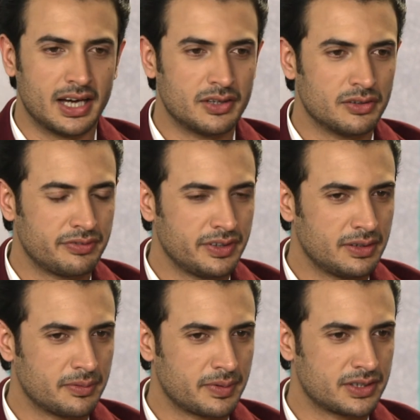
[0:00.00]
I don't feel
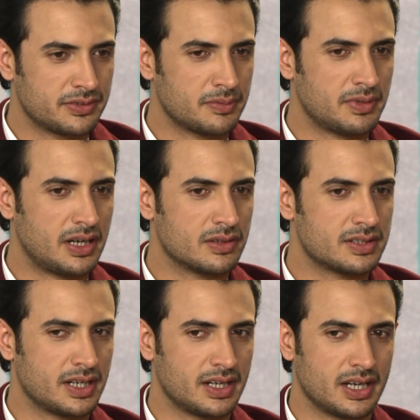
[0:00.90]
the pressure from
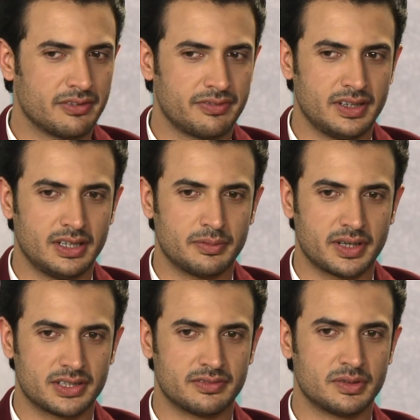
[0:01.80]
outside. I feel the
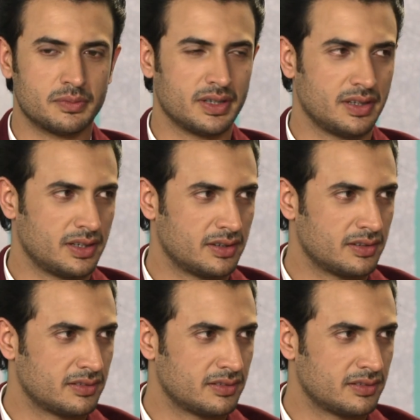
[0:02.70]
pressure from within.